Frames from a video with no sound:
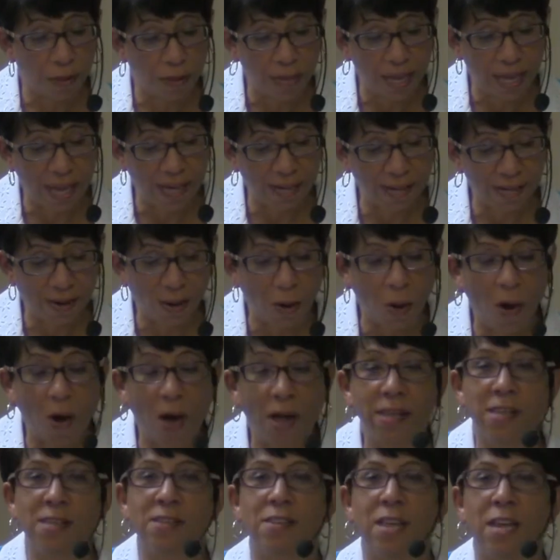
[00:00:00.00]
that
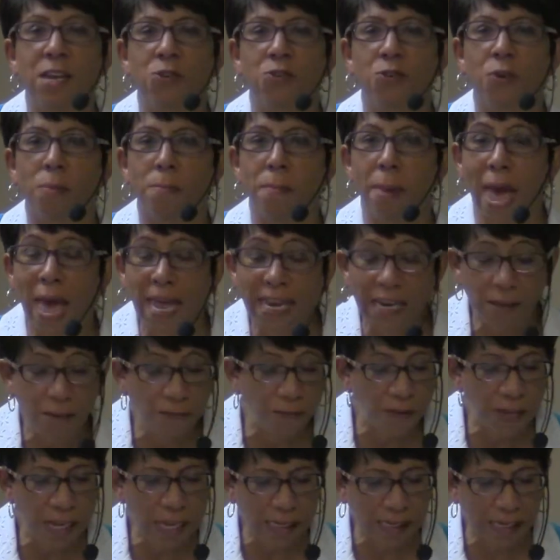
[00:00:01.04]
awe is a dramatic
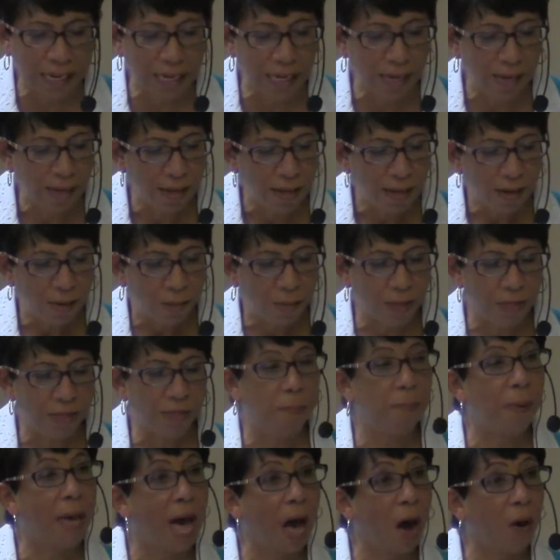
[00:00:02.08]
feeling with
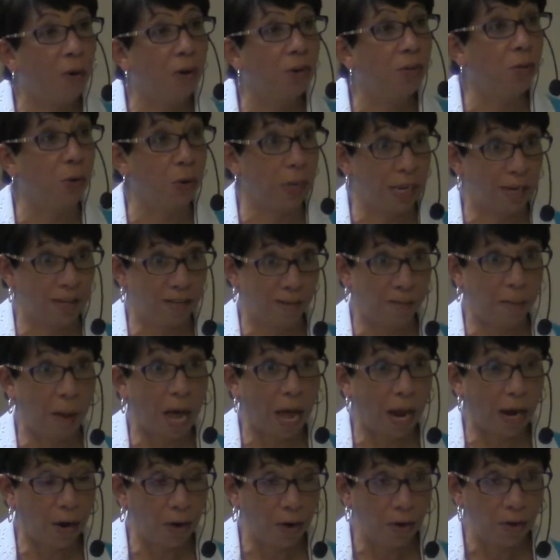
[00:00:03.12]
the power to
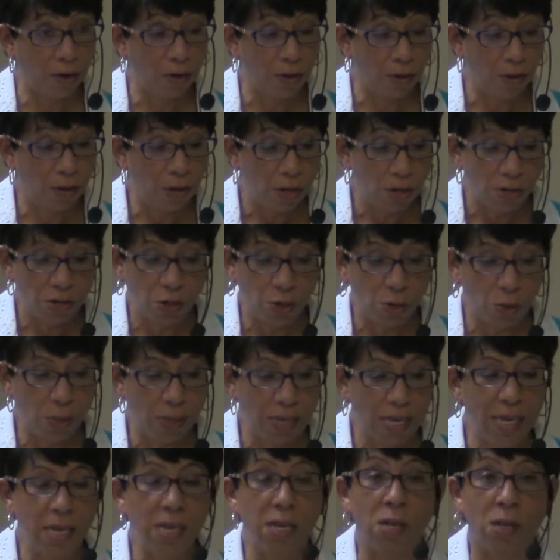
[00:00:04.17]
inspire, to
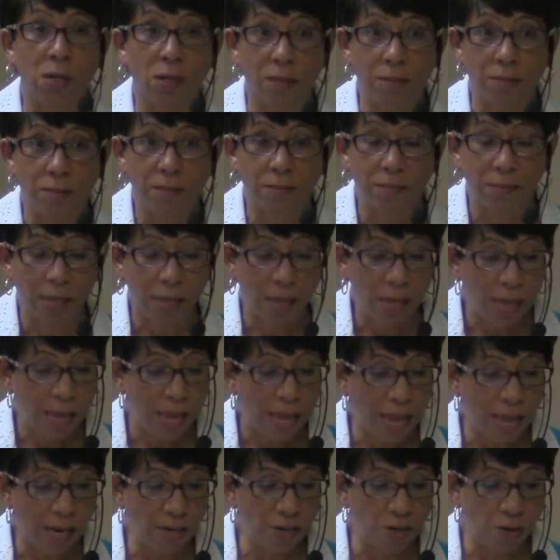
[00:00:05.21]
heal,
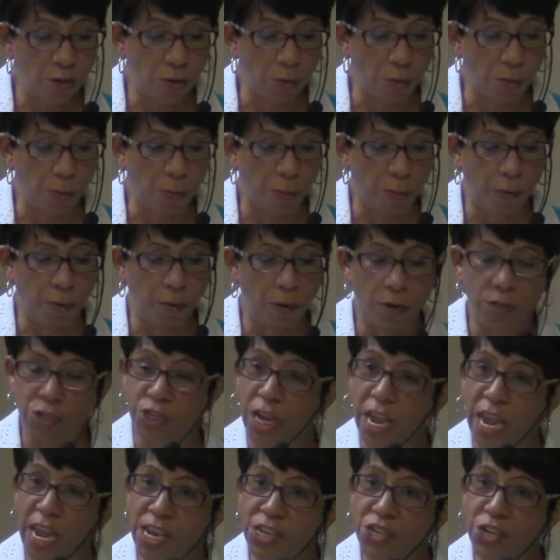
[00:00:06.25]
and to
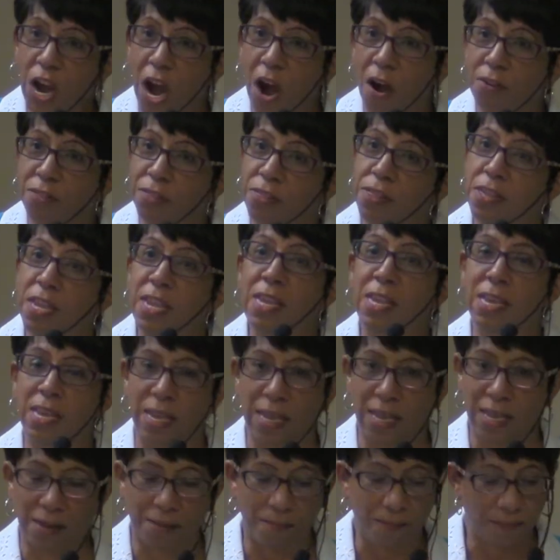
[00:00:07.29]
change our
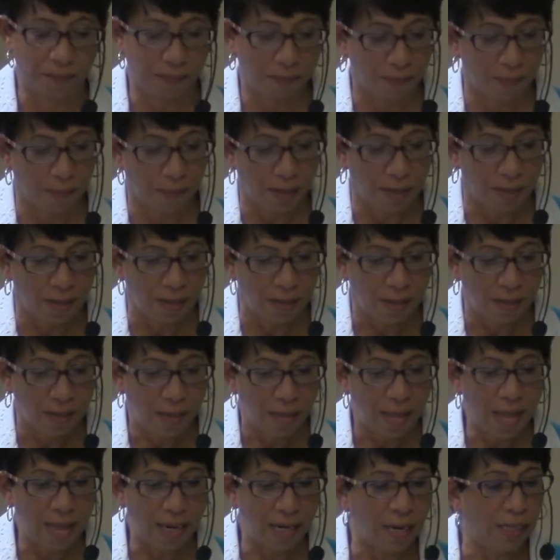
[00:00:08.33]
thinking
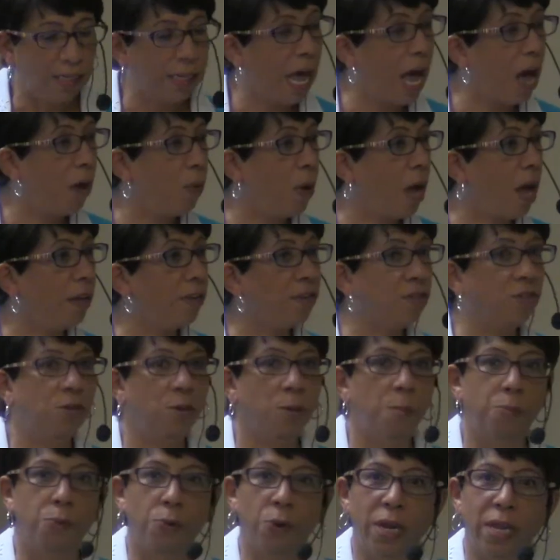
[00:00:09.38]
and allow us
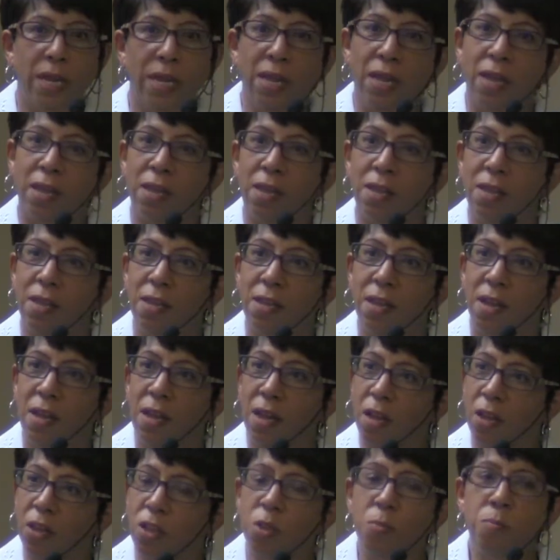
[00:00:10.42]
to bring
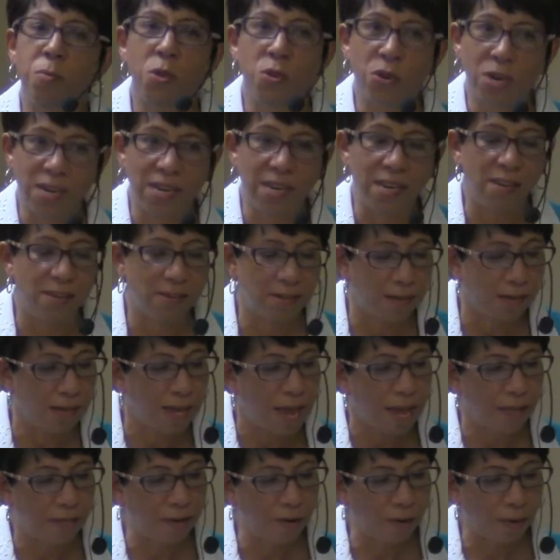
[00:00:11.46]
communities
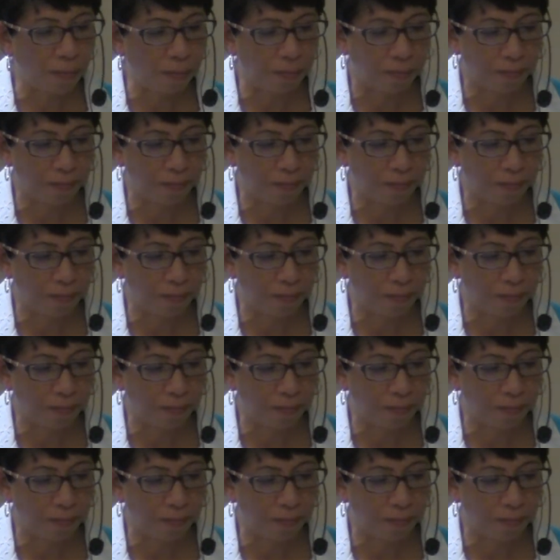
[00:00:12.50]
together.